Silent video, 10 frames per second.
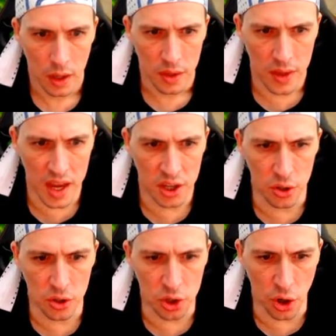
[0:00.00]
Thank
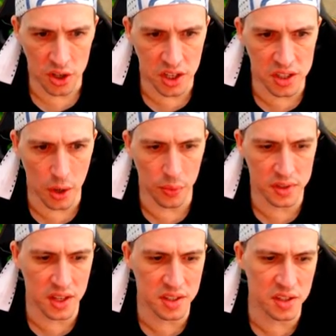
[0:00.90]
you, Josh.
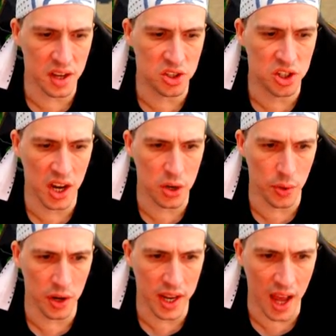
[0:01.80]
This is a
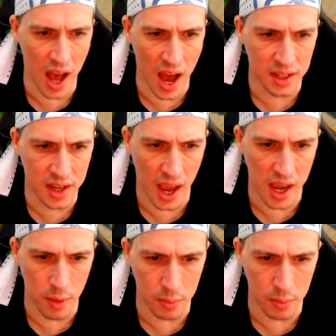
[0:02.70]
genuinely hard game.